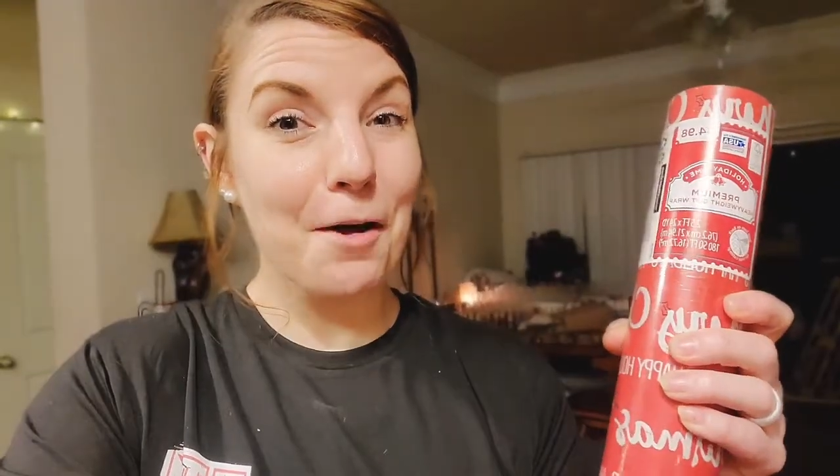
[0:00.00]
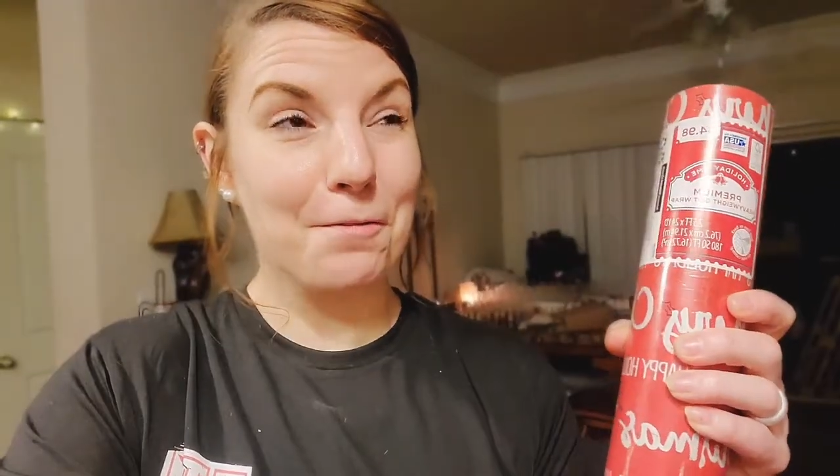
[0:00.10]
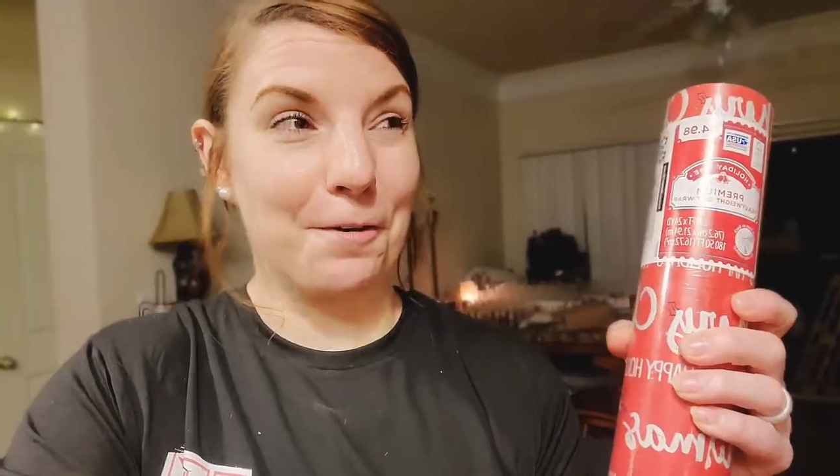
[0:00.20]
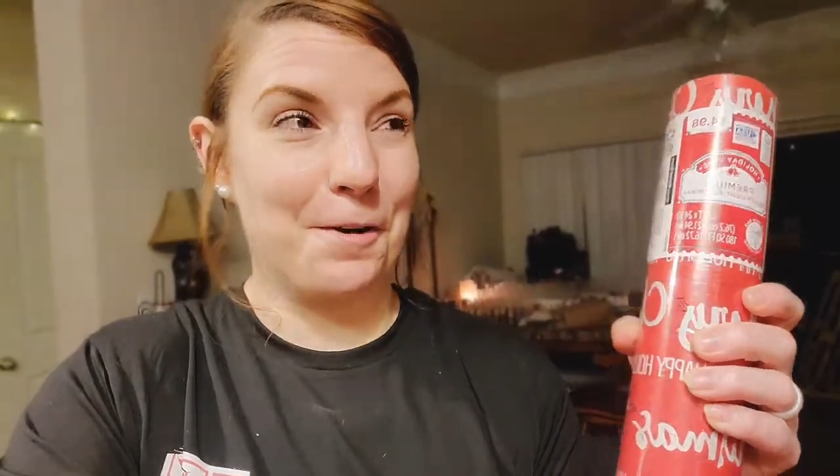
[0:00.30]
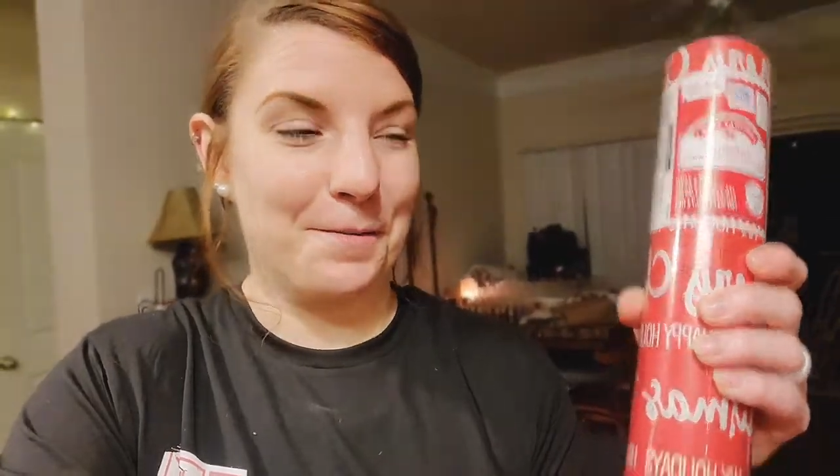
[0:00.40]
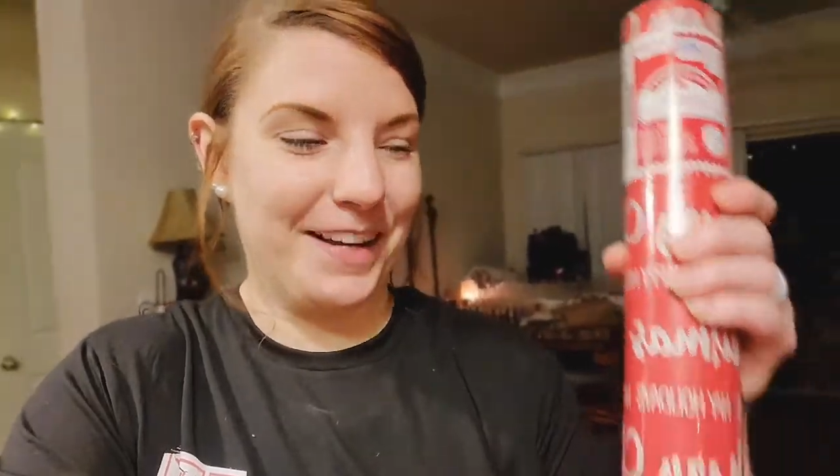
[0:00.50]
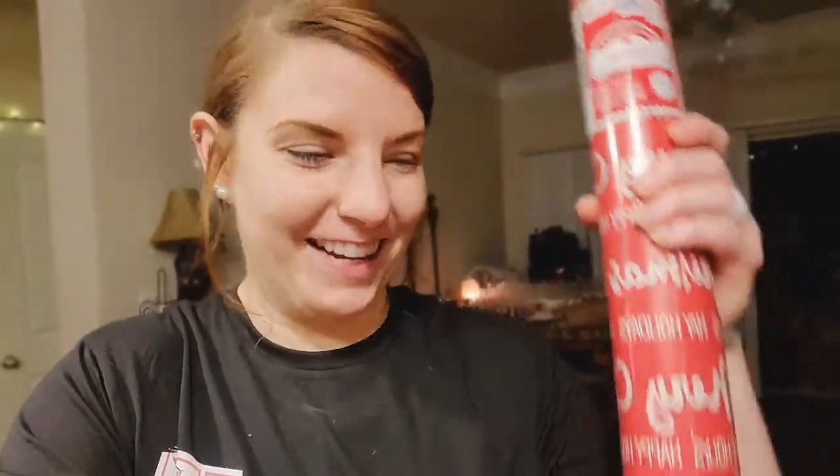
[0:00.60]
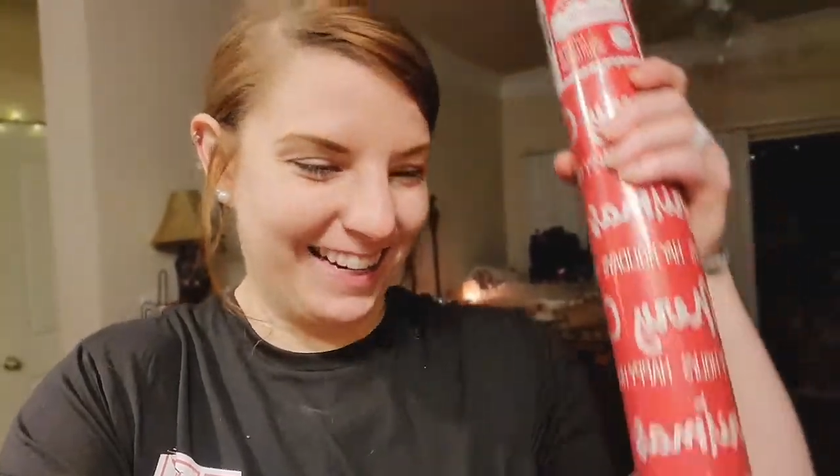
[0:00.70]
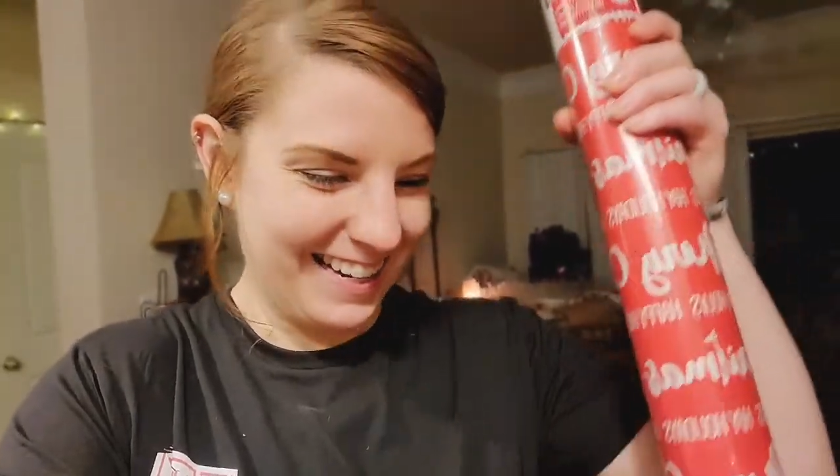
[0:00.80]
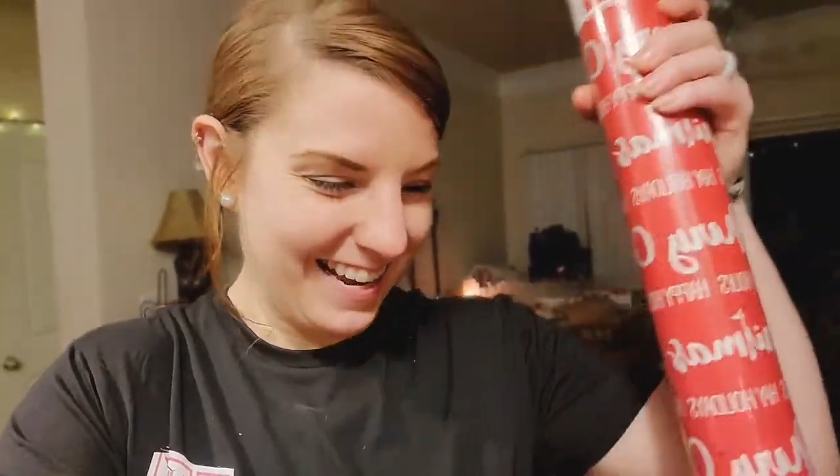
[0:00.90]
for
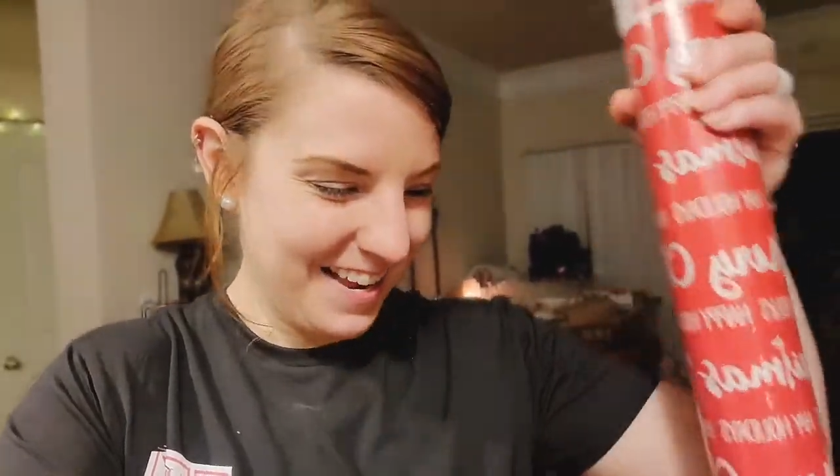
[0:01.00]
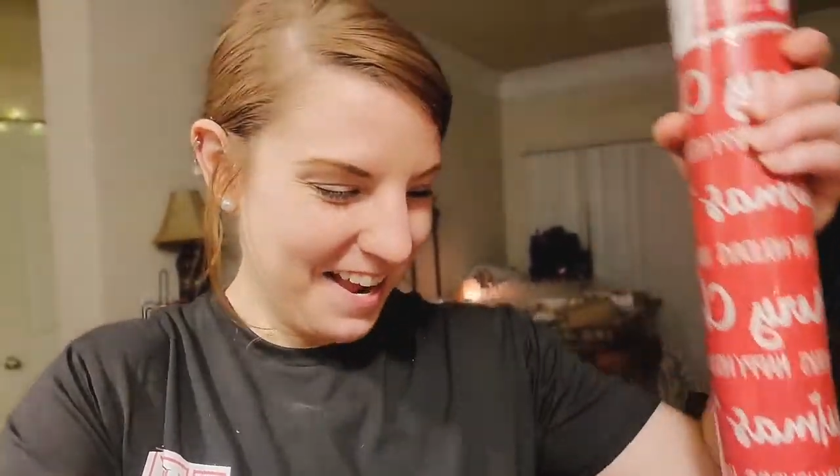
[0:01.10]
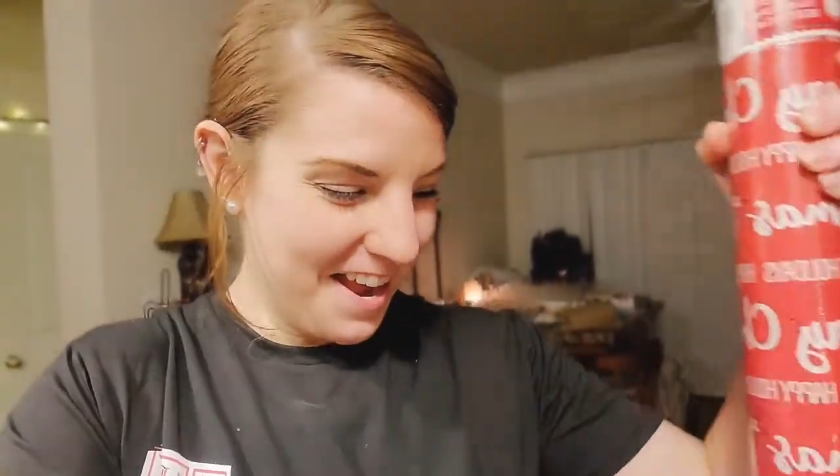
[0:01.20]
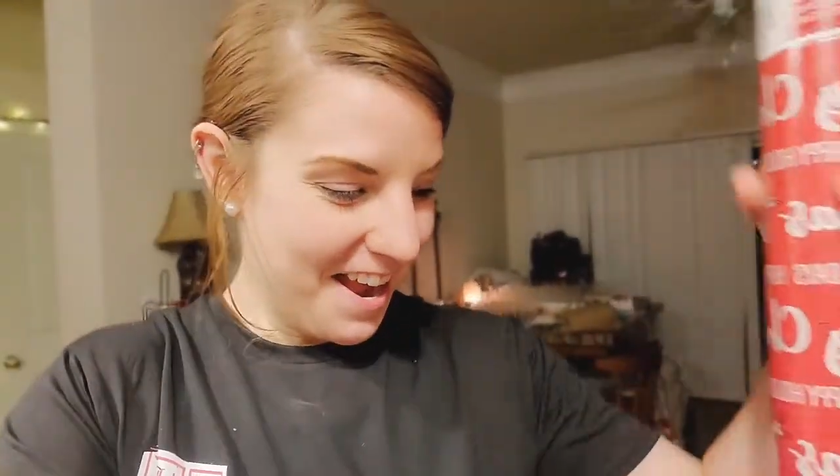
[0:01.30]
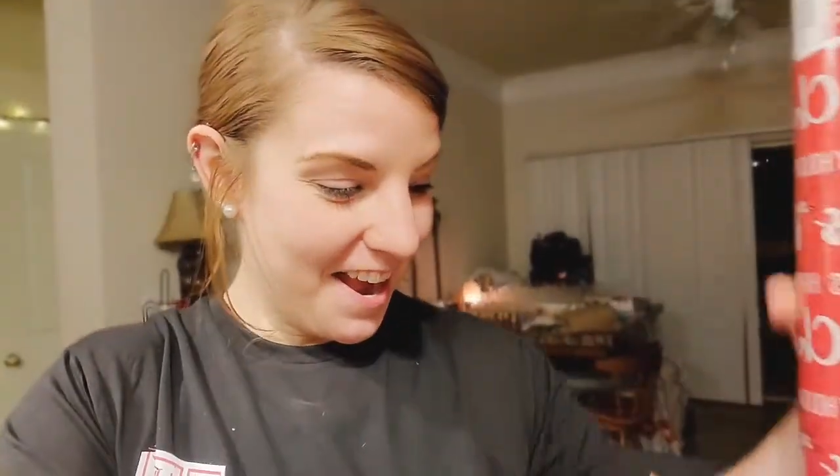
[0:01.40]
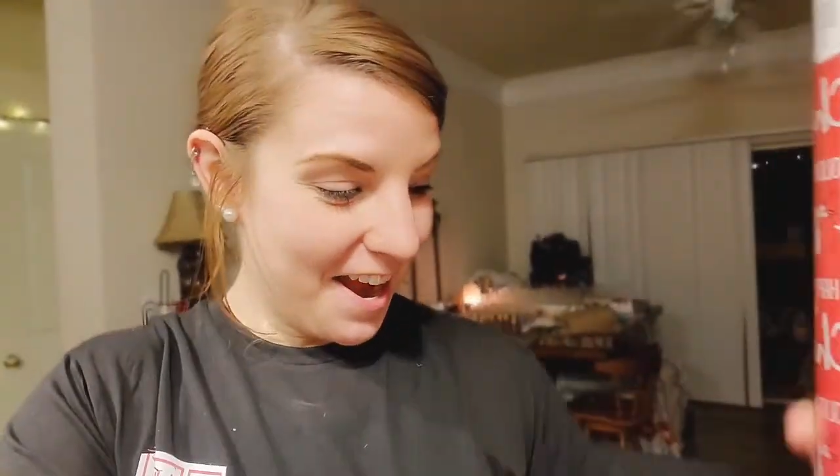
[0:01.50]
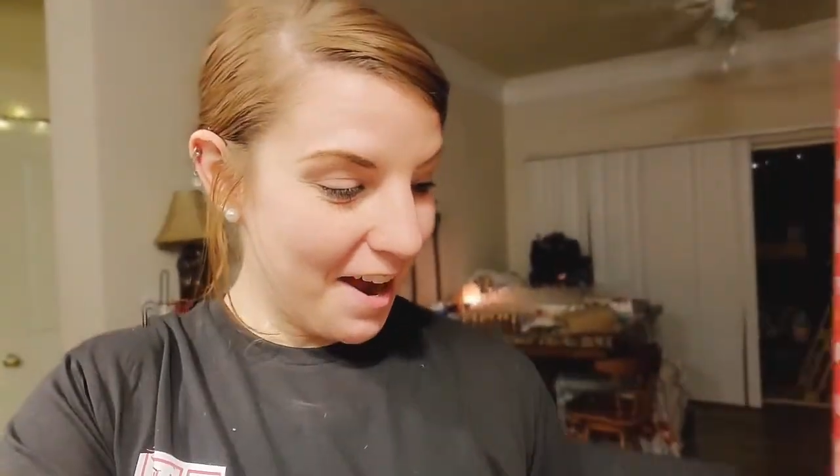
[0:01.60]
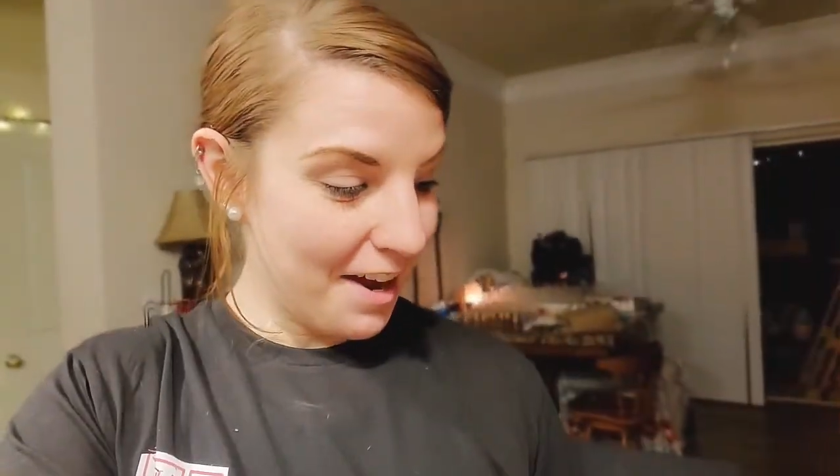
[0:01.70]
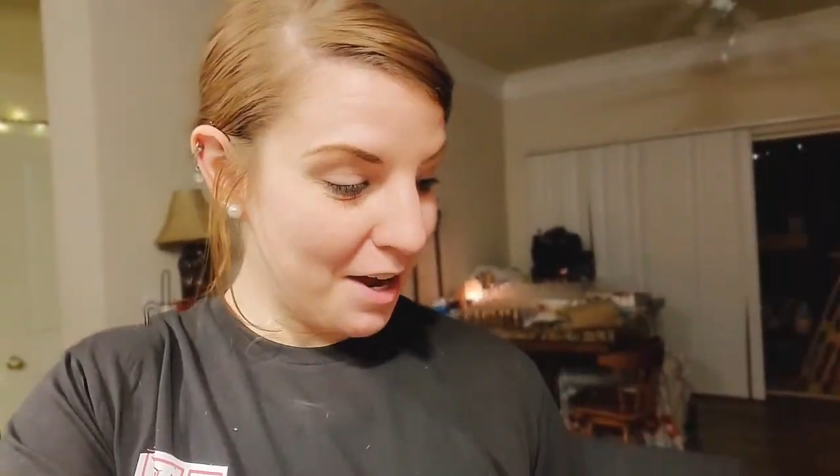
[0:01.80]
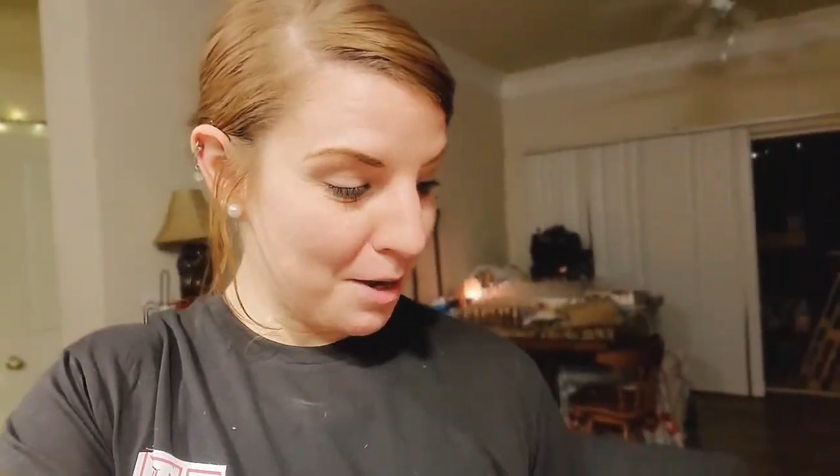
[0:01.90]
me.
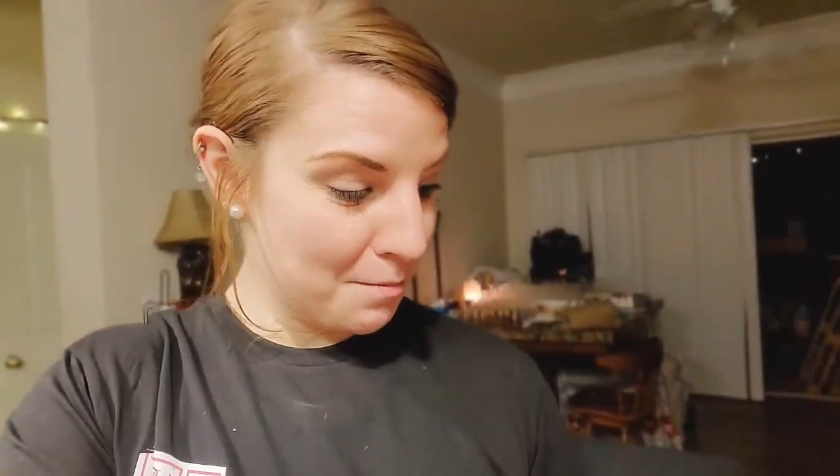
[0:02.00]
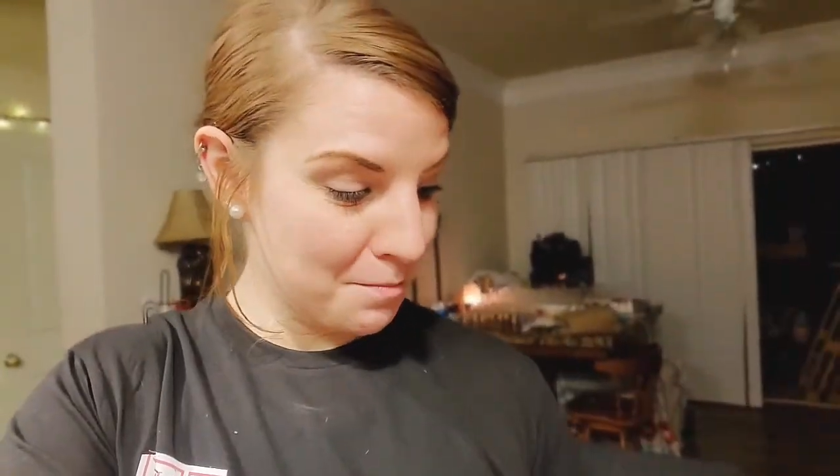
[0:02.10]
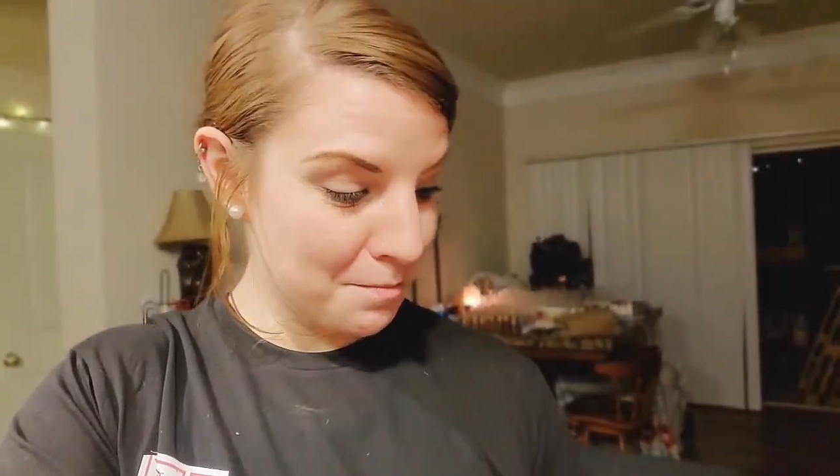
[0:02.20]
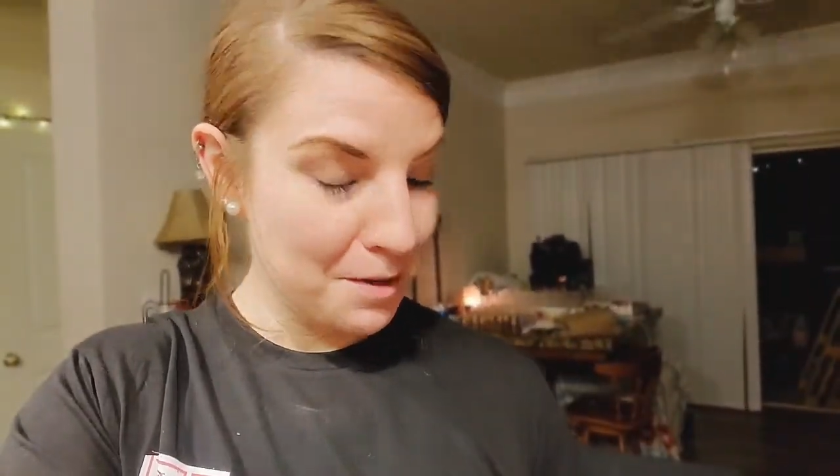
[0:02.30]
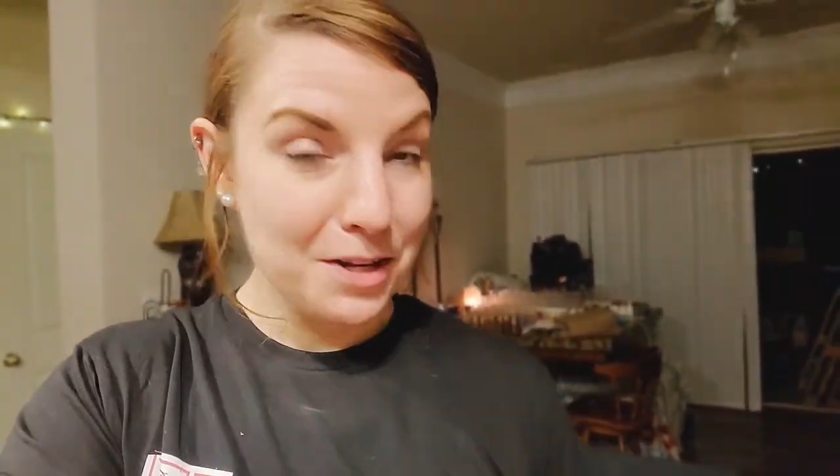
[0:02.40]
Um,